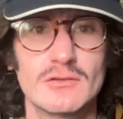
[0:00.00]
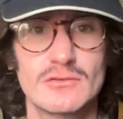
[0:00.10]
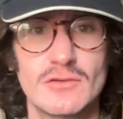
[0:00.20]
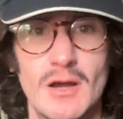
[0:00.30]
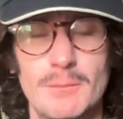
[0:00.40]
a
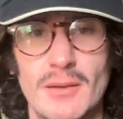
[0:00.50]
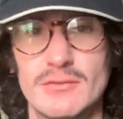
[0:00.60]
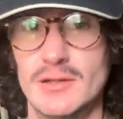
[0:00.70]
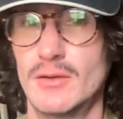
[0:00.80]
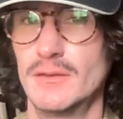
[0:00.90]
stop
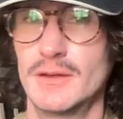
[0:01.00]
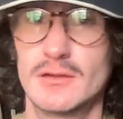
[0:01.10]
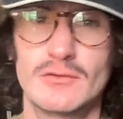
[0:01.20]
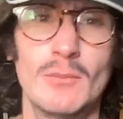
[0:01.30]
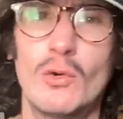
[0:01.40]
every now and then
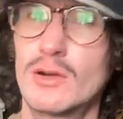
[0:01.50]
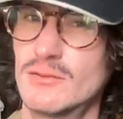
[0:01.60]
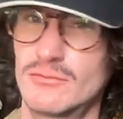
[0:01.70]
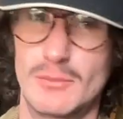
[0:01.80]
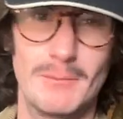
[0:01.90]
because I'm
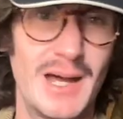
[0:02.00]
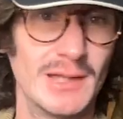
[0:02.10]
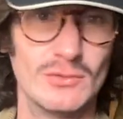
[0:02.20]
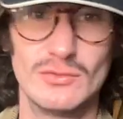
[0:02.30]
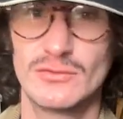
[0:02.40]
walking for
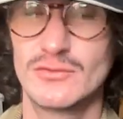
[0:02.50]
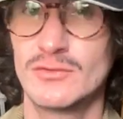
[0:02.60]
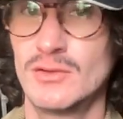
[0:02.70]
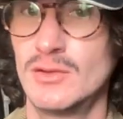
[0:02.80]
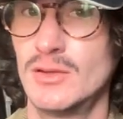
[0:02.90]
miles.
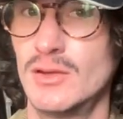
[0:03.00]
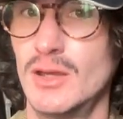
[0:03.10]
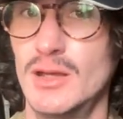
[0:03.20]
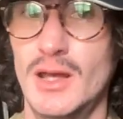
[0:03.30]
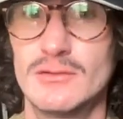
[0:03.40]

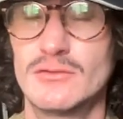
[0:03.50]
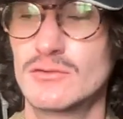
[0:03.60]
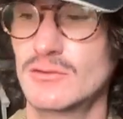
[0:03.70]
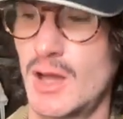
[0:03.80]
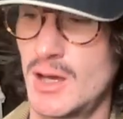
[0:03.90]
And I'd
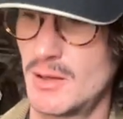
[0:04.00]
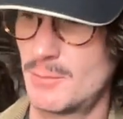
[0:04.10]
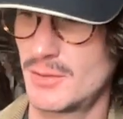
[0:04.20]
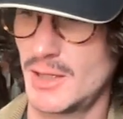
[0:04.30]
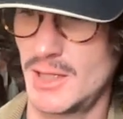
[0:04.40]

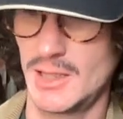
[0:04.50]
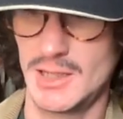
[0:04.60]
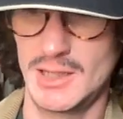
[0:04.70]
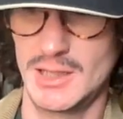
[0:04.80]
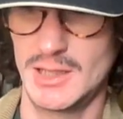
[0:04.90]
stop
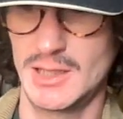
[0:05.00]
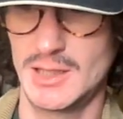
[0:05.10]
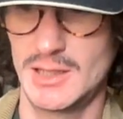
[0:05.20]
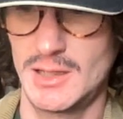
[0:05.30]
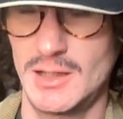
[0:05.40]
and
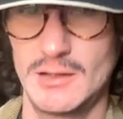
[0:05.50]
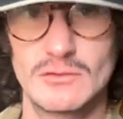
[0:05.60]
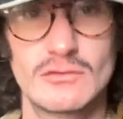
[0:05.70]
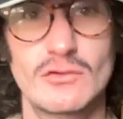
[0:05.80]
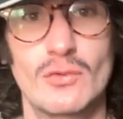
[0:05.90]

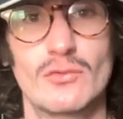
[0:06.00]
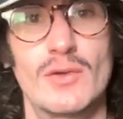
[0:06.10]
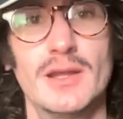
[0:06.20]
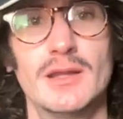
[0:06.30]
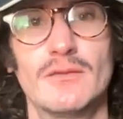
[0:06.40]
just start
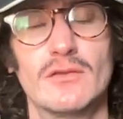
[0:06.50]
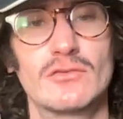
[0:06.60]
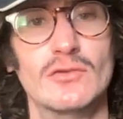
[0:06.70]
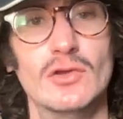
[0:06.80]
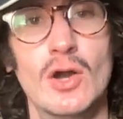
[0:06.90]
writing
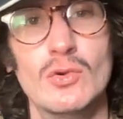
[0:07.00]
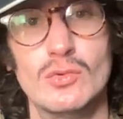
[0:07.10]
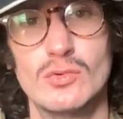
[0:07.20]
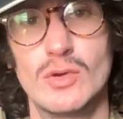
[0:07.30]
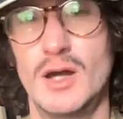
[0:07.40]
this
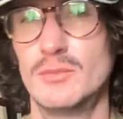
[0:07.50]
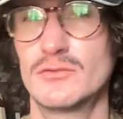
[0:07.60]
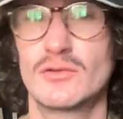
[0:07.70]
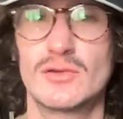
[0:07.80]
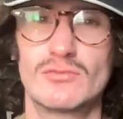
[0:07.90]
note. I
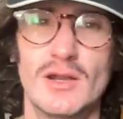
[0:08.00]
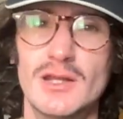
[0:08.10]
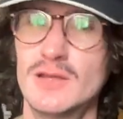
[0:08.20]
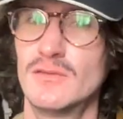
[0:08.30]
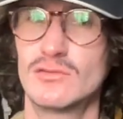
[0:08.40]
was like
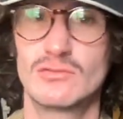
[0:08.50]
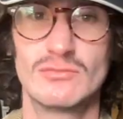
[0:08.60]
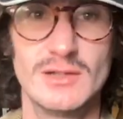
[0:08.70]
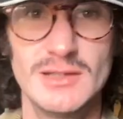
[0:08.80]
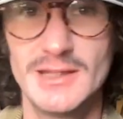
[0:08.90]
writing this
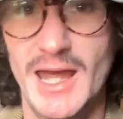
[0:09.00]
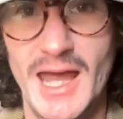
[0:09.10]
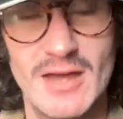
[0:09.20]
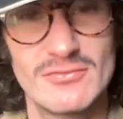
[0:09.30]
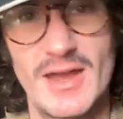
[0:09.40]
really
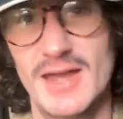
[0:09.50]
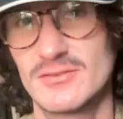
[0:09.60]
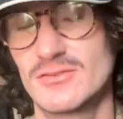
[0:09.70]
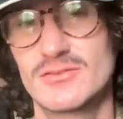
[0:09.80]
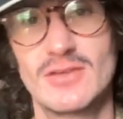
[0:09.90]
half
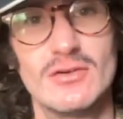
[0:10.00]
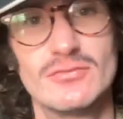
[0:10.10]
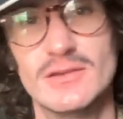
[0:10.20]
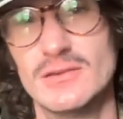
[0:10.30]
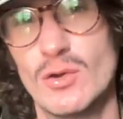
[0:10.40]
assed, self
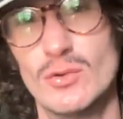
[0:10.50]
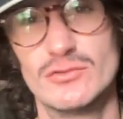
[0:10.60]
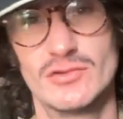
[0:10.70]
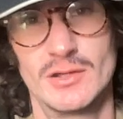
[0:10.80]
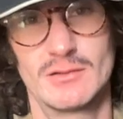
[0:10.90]

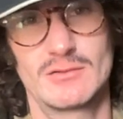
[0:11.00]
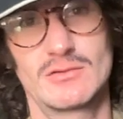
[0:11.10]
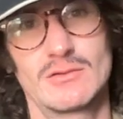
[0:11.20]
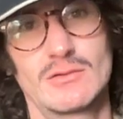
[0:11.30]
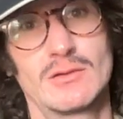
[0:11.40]

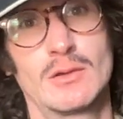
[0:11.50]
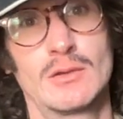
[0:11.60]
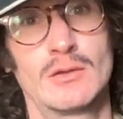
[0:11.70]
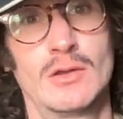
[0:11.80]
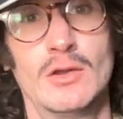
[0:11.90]
indulgent
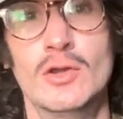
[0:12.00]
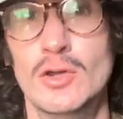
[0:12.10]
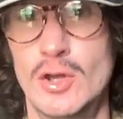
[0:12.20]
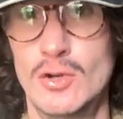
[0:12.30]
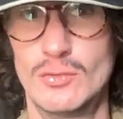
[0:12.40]

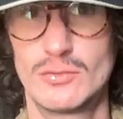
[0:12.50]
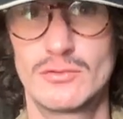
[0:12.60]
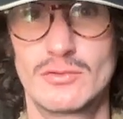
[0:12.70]
note